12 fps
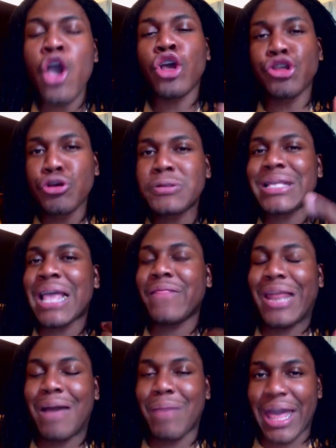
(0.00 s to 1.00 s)
you saying
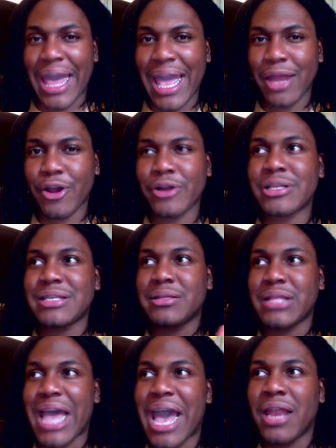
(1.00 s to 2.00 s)
that I'm a hater does
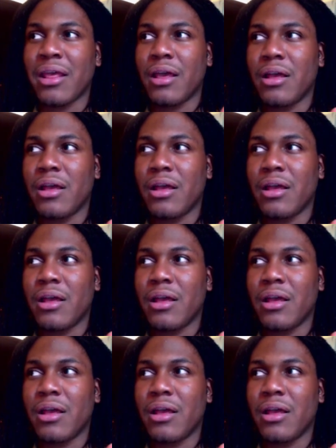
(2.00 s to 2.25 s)
not